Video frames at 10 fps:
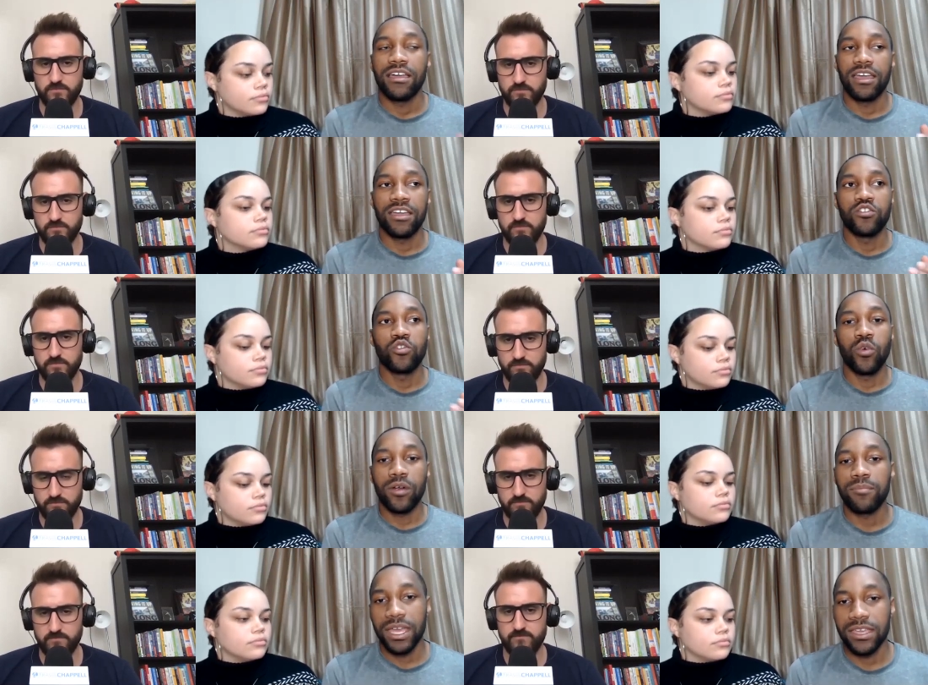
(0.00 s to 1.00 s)
Speaker 1: In your
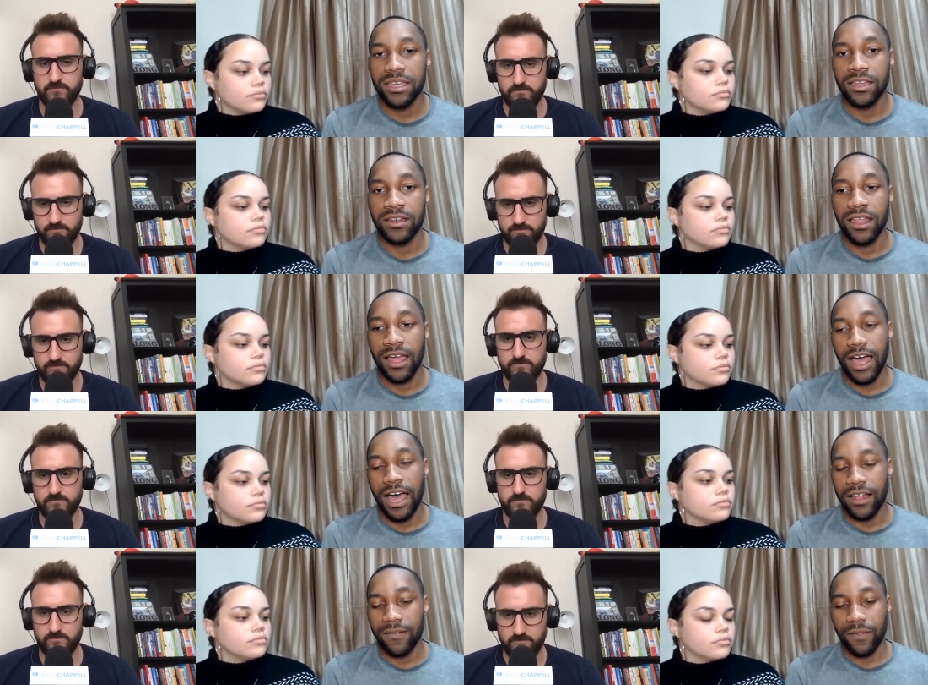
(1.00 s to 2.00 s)
opinion,
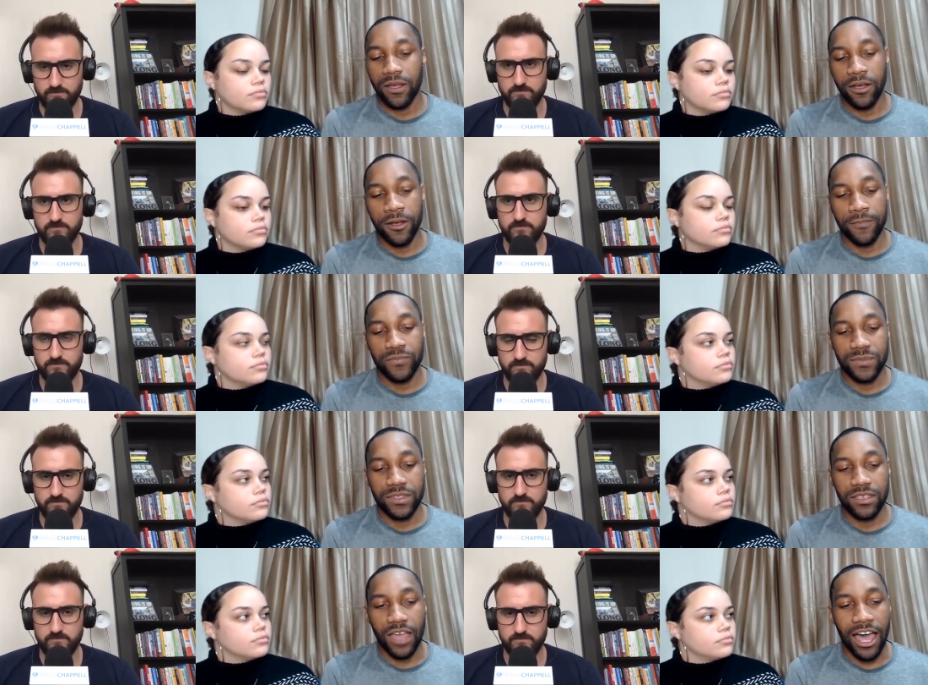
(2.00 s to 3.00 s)
um,
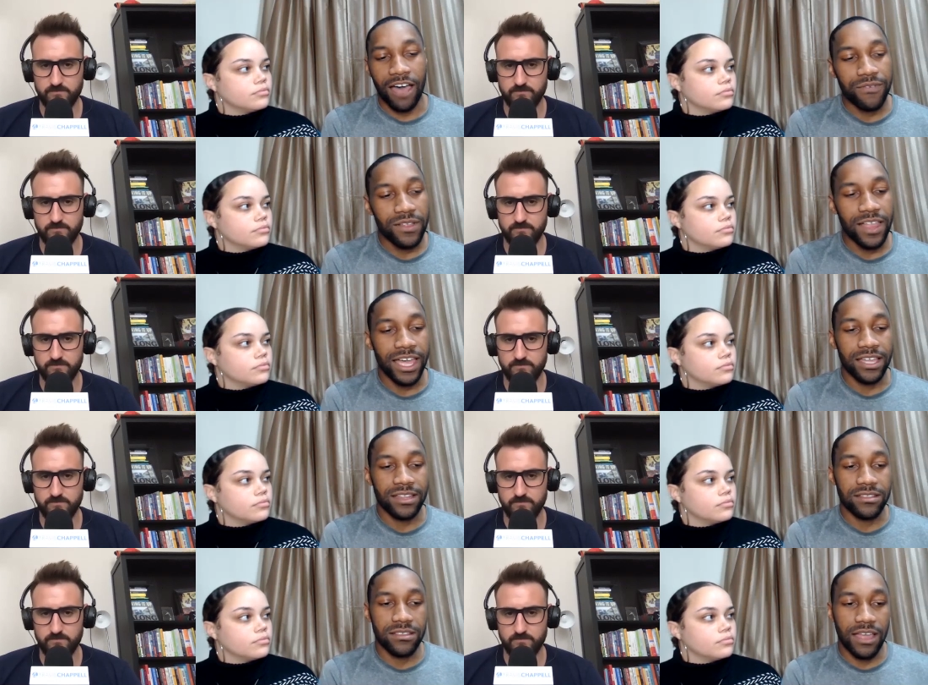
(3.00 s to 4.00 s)
I feel like
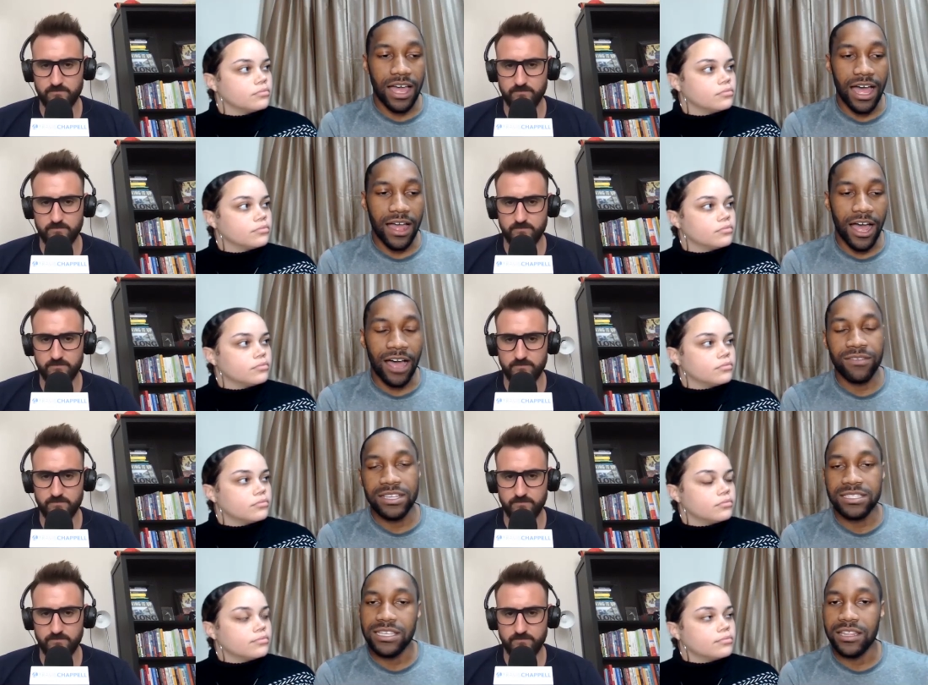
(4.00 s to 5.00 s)

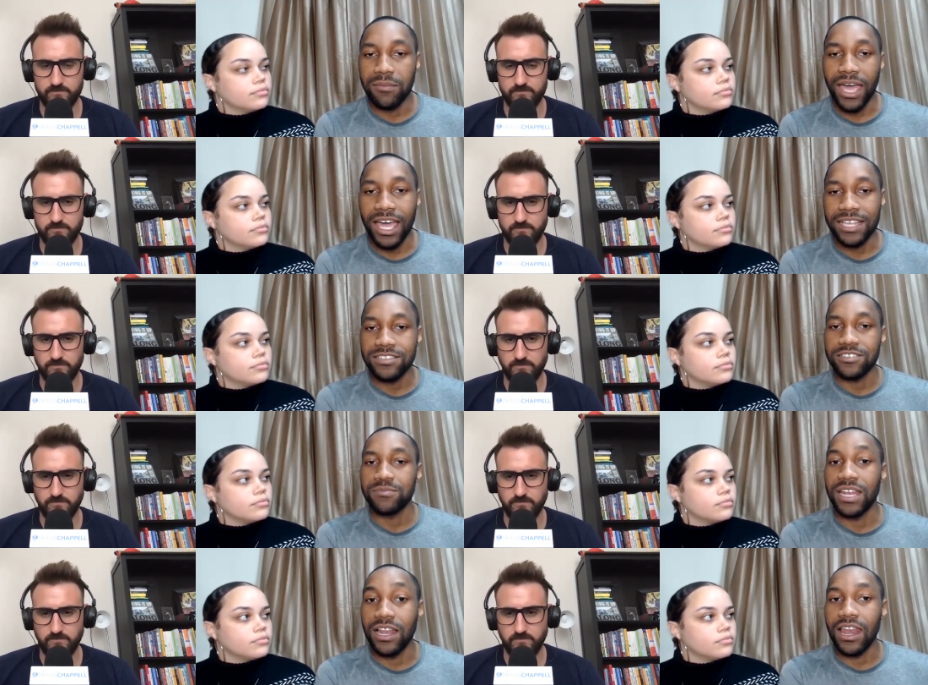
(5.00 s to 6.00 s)
obviously in the past there's
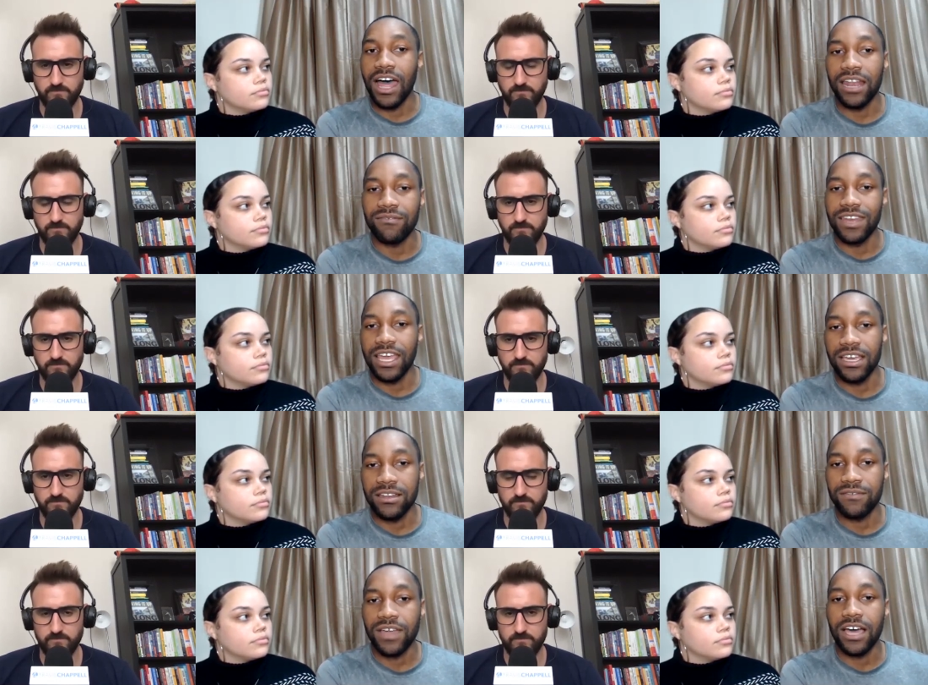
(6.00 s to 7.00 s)
been a lot of
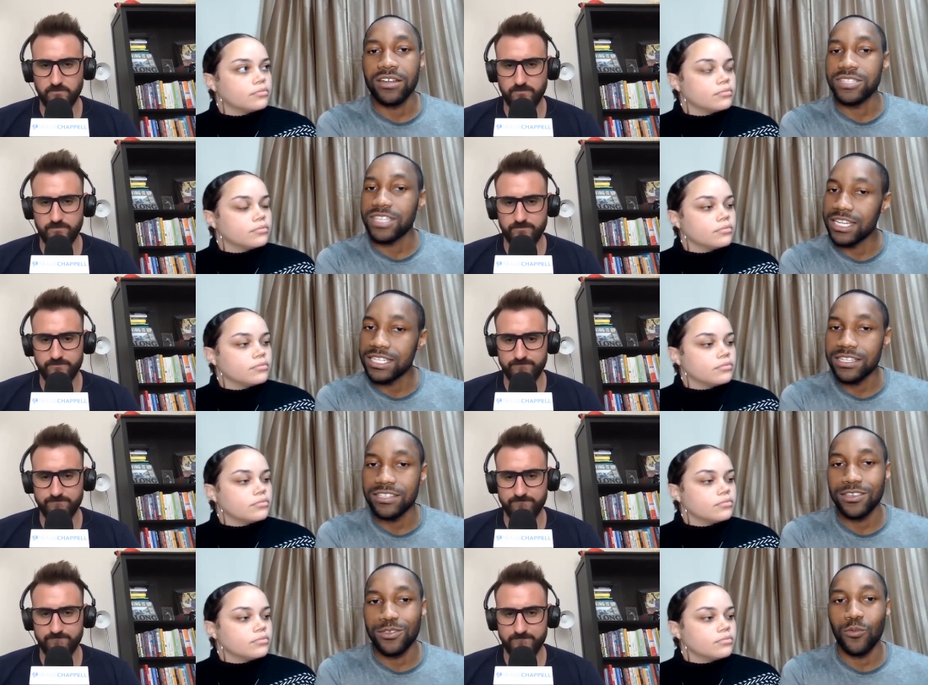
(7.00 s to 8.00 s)
negative connotation
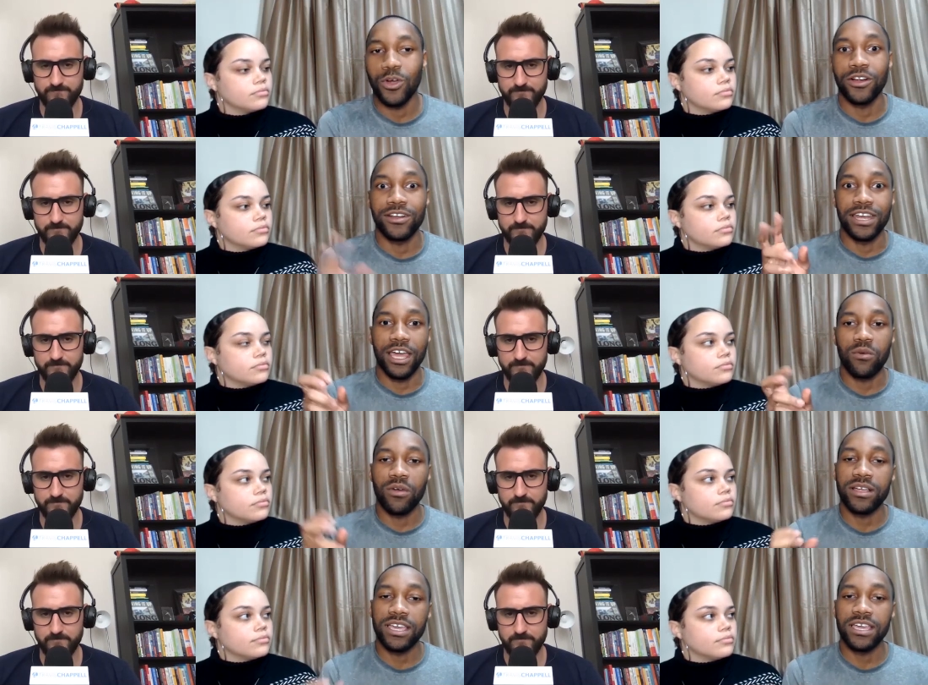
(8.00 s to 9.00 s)
to the word
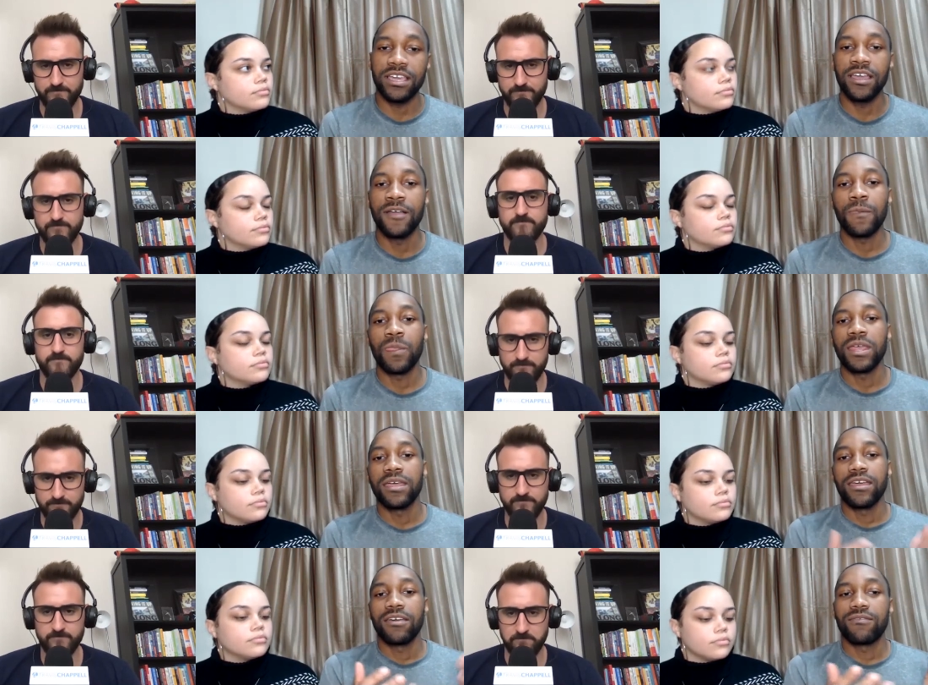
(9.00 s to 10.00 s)
networking
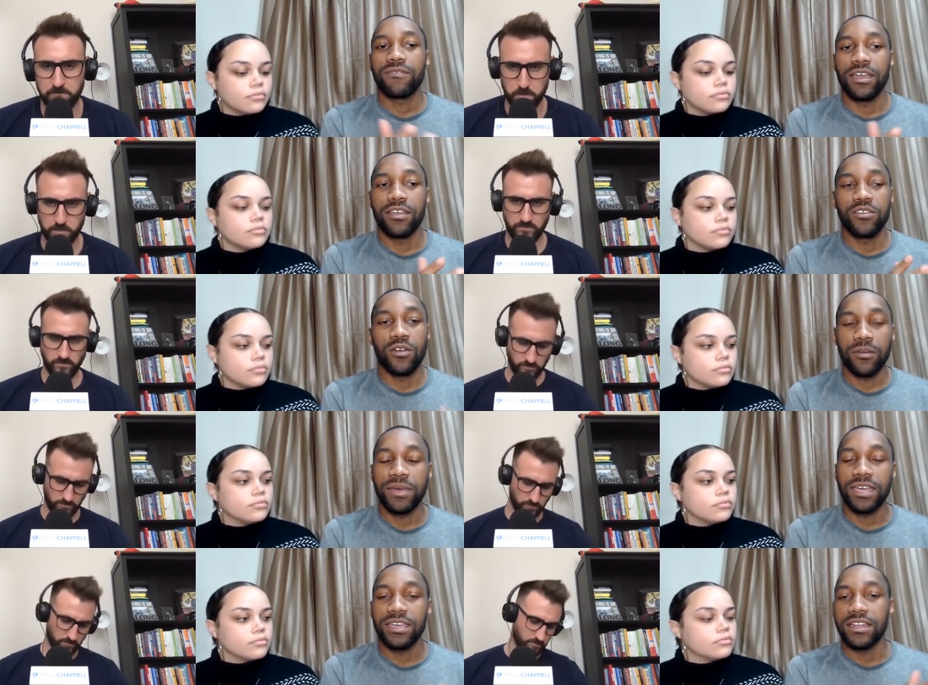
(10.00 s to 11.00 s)
mm-hmm. in your
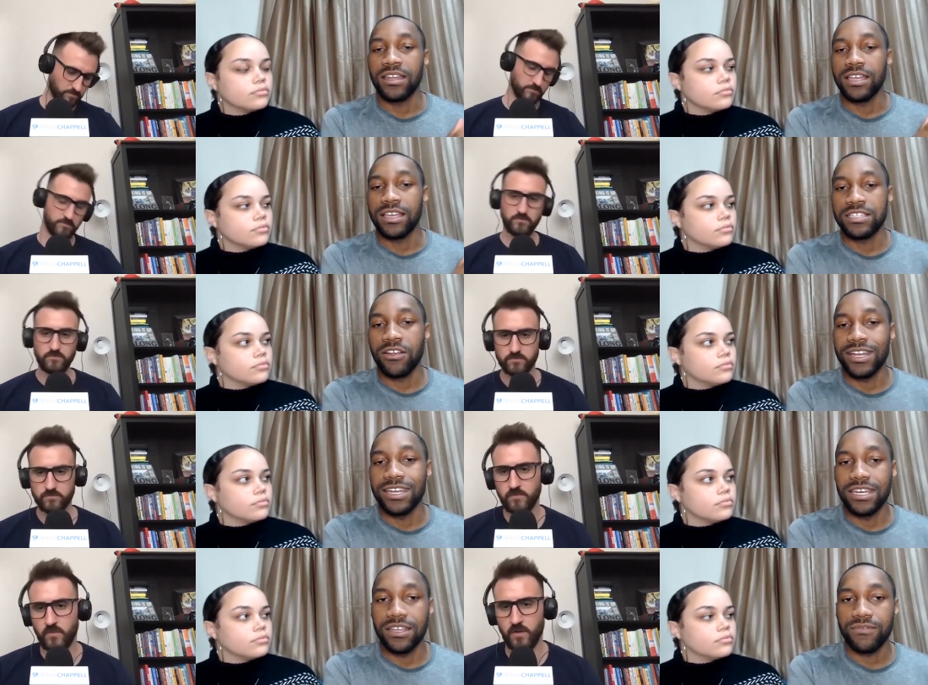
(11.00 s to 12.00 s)
opinion, is there a
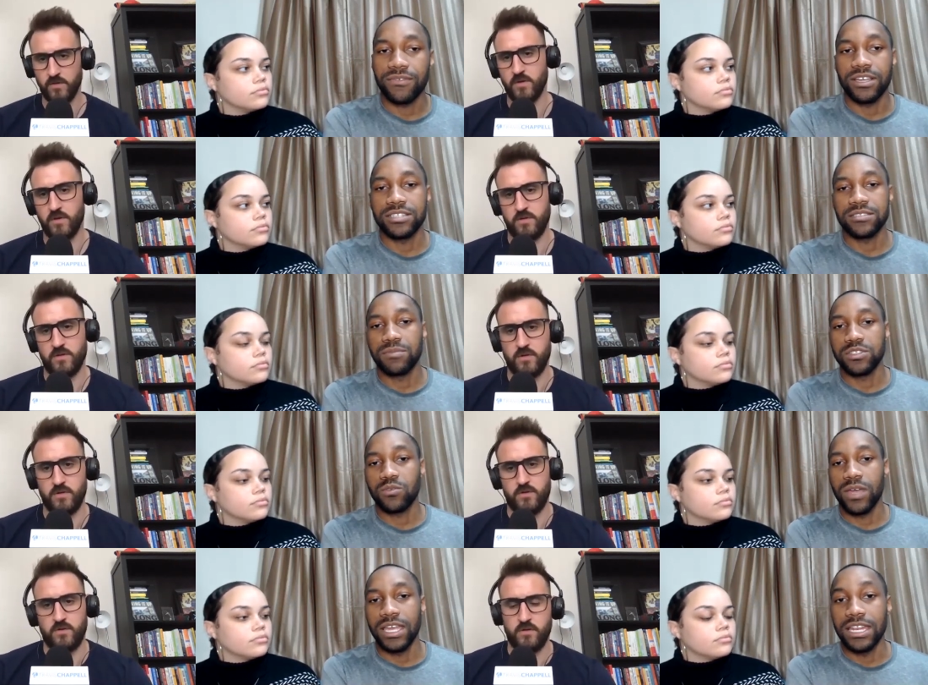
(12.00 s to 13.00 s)
difference
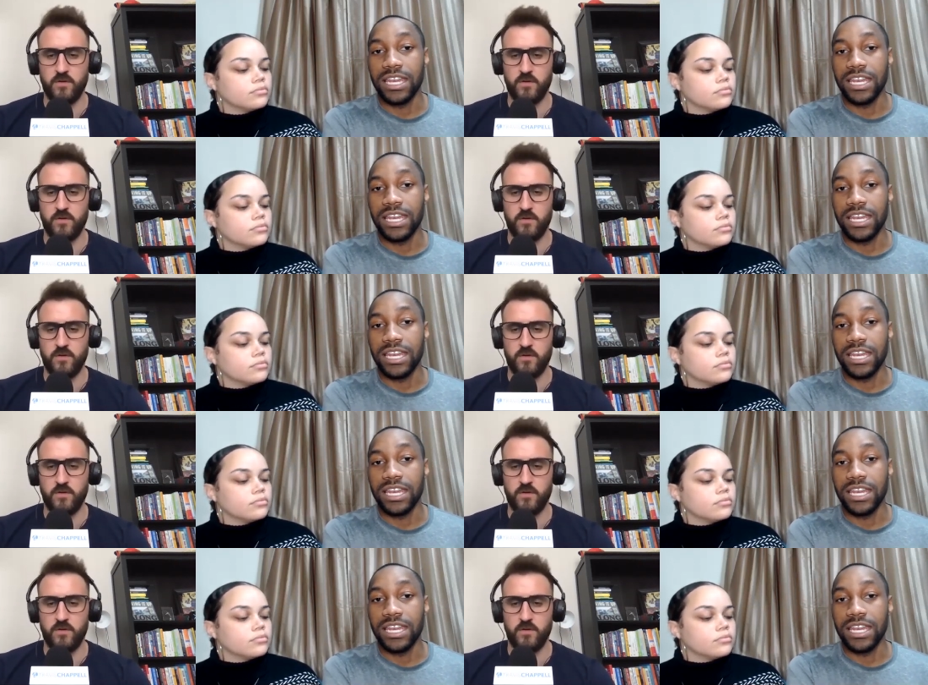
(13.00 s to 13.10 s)
between